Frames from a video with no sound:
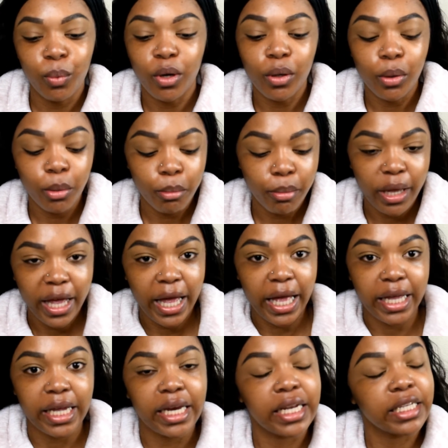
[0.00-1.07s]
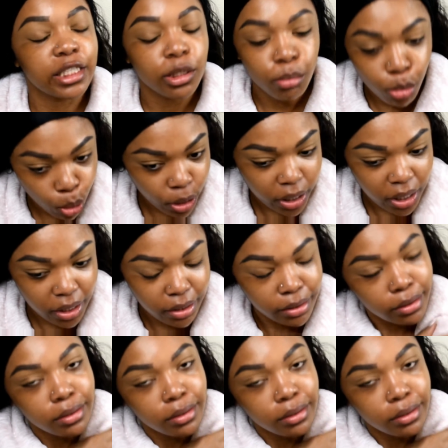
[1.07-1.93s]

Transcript: welcome back. It is morning.